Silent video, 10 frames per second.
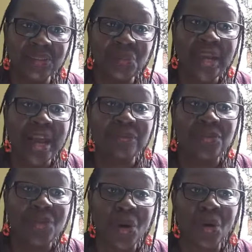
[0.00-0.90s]
we have
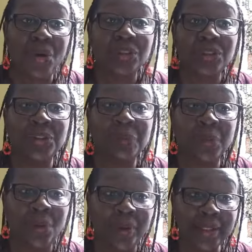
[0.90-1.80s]
not got to the
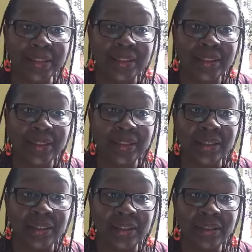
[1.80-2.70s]
point
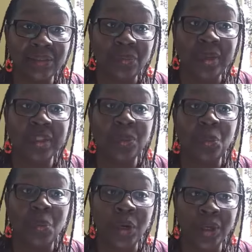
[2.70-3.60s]
when the
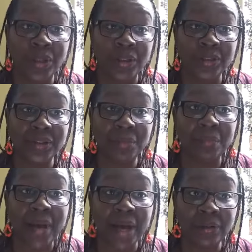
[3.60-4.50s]
world
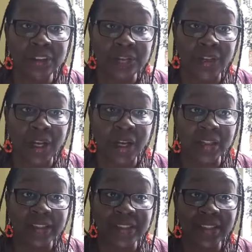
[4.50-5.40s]
bows for
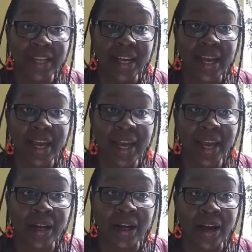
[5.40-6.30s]
us,
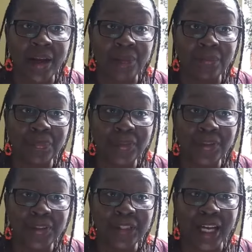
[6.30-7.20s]
here come
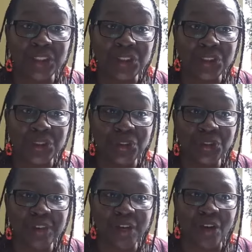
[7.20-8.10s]
the
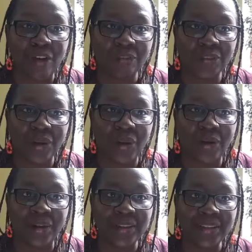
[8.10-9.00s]
children of
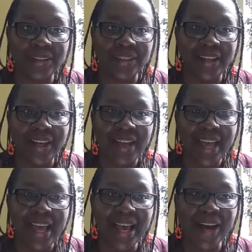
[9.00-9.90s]
God.
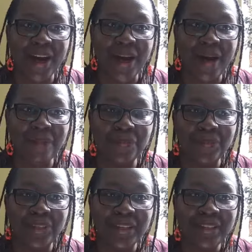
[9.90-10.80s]
Here
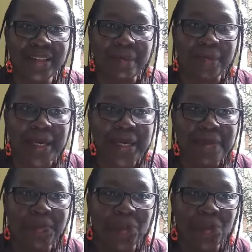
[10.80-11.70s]
come the
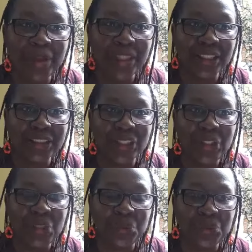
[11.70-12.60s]
people with the
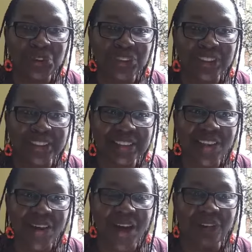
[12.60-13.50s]
solutions
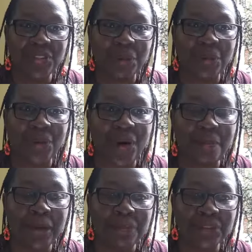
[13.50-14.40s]
of the
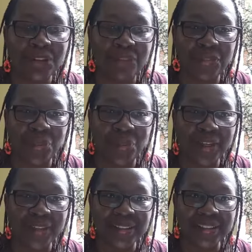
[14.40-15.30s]
problems of the
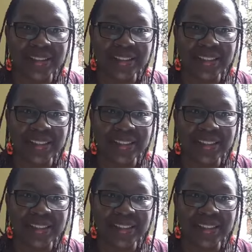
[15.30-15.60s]
world.